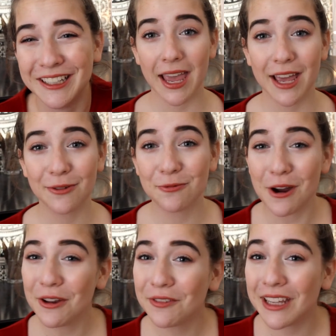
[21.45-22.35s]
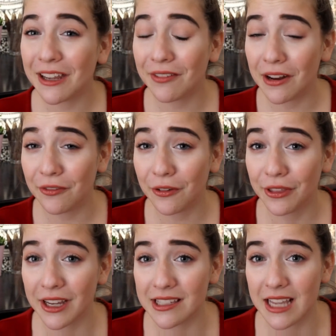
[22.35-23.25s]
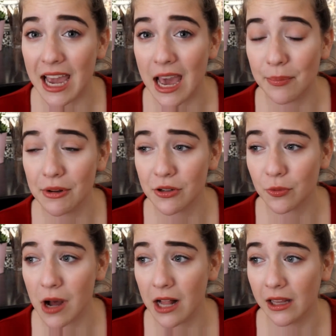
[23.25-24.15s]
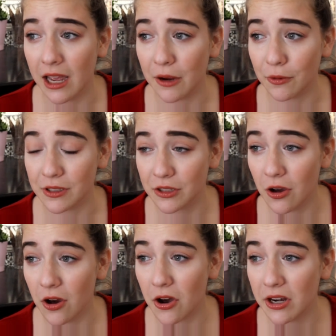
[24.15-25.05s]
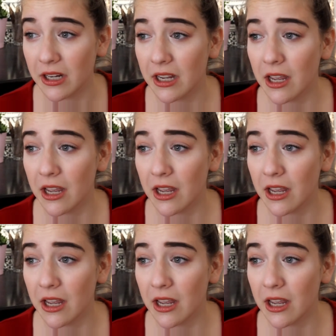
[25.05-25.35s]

And one of the eventful things that happened while I was gone